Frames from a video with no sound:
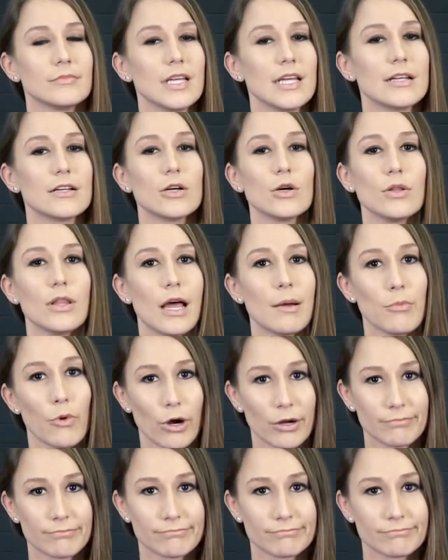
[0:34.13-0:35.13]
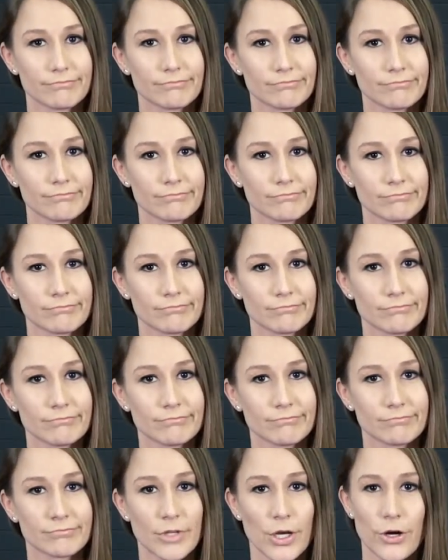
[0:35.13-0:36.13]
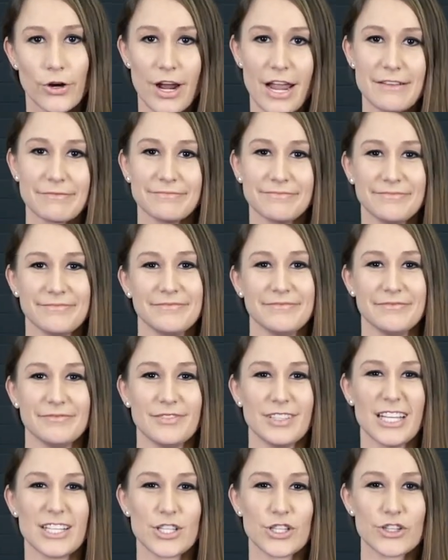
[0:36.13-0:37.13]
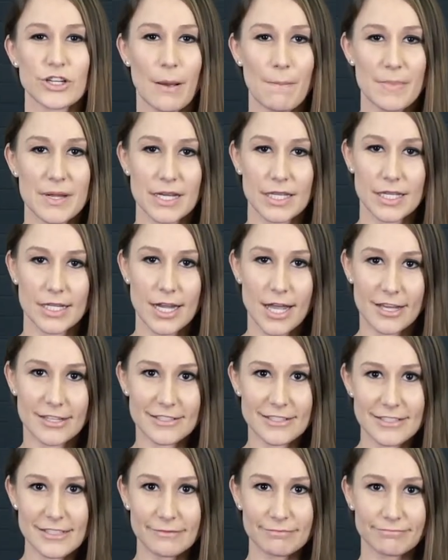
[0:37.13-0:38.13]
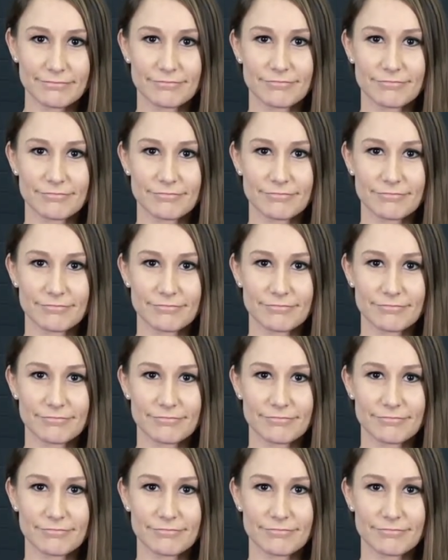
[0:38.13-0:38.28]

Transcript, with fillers: and a whole lot more. All right, let's jump into the guns.